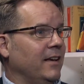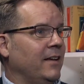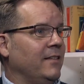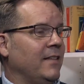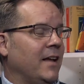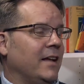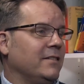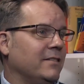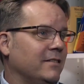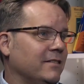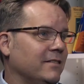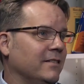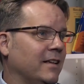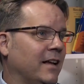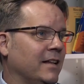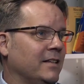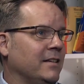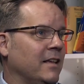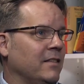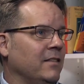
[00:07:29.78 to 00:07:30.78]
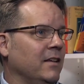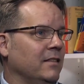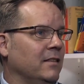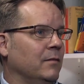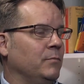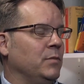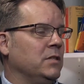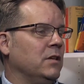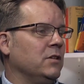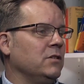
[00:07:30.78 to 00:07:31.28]
And that's I think, the
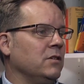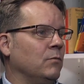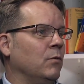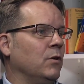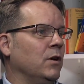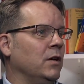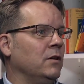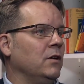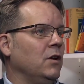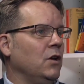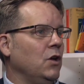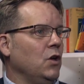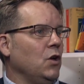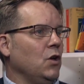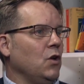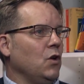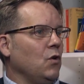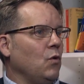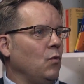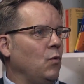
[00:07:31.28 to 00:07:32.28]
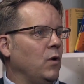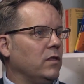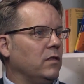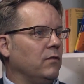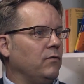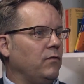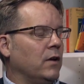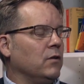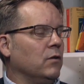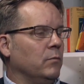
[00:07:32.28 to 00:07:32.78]
position we're in with the
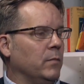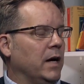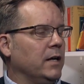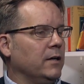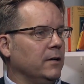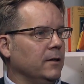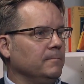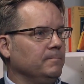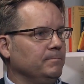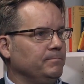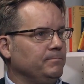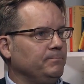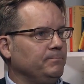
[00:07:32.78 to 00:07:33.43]
federal monitor.